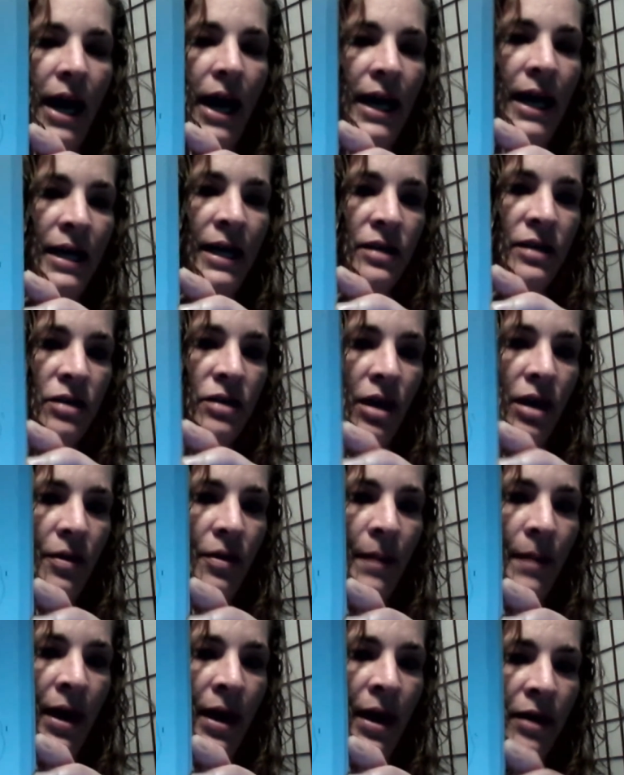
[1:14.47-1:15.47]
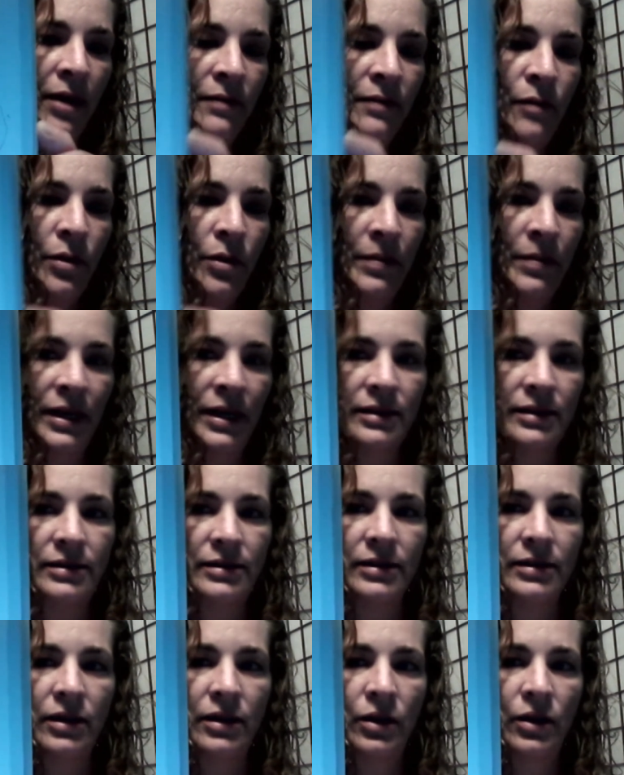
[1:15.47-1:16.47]
It is called the
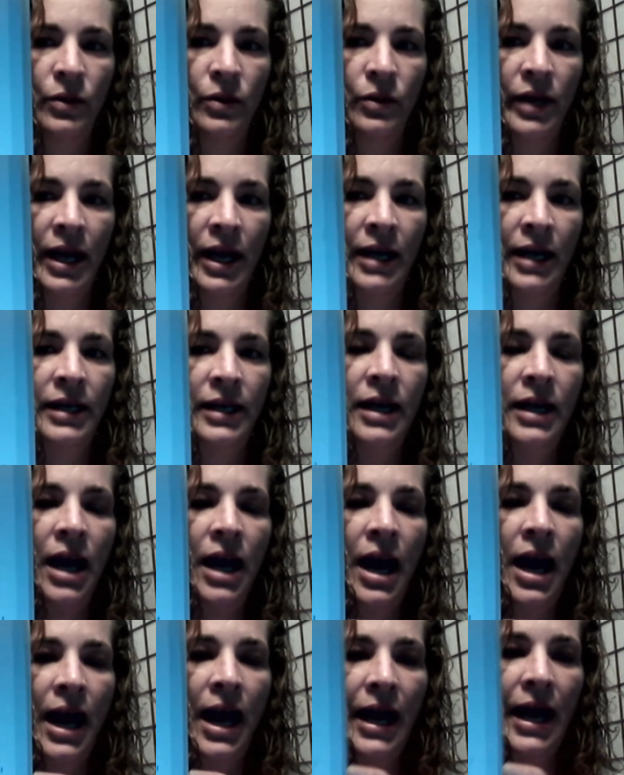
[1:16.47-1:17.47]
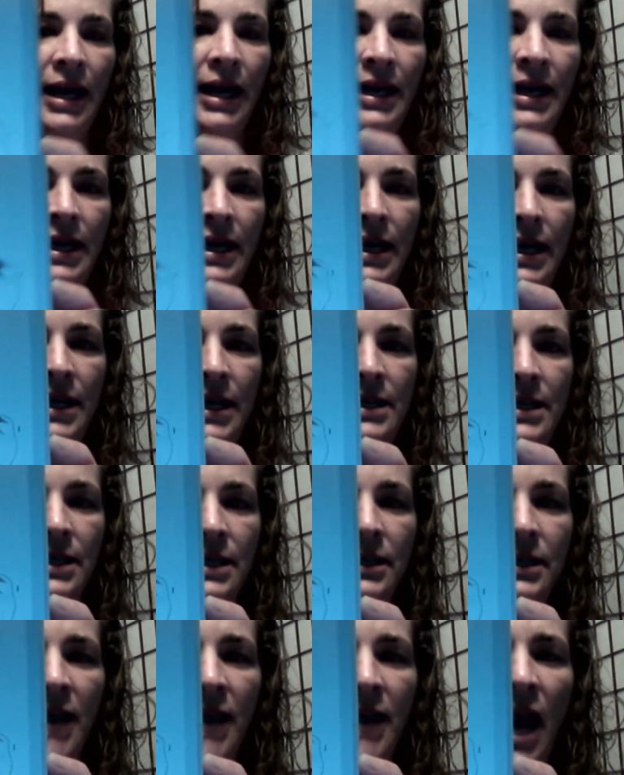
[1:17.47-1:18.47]
piriformis, okay? It is a
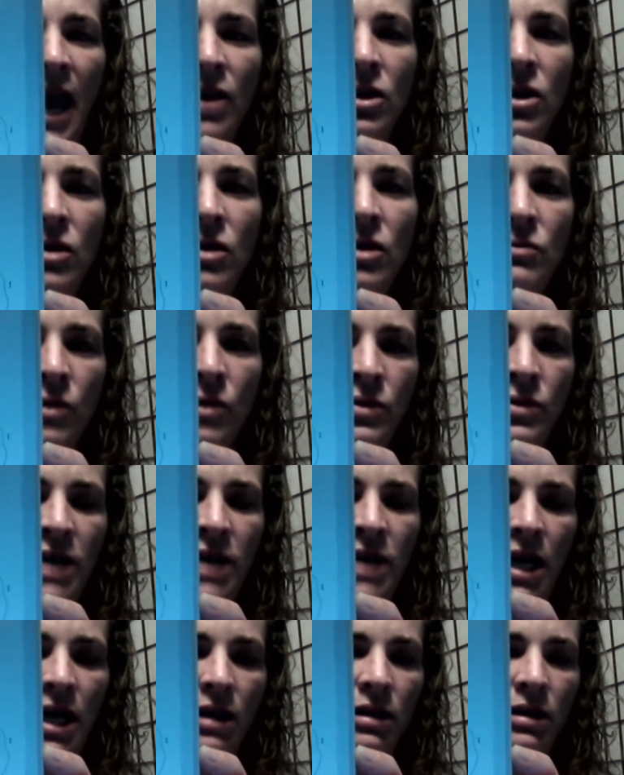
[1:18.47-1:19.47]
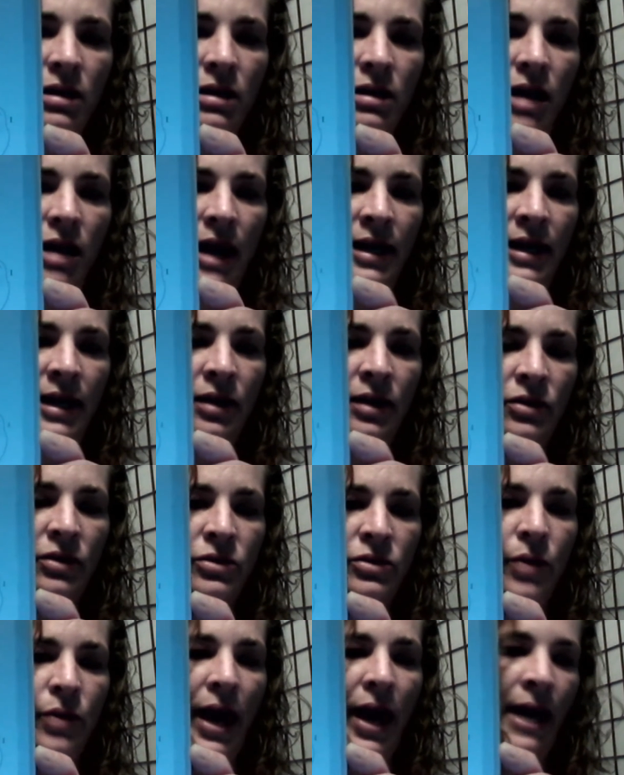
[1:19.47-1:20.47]
lateral rotator, and it
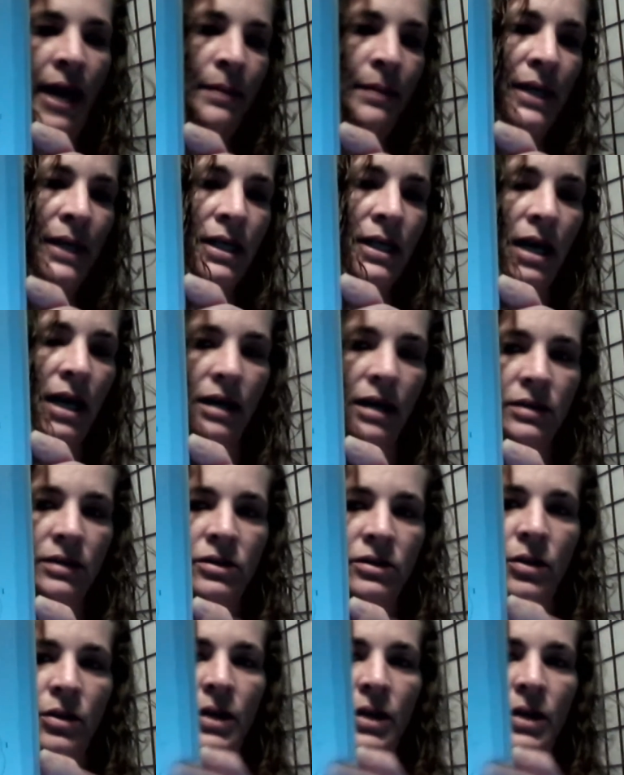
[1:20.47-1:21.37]
also abducts. So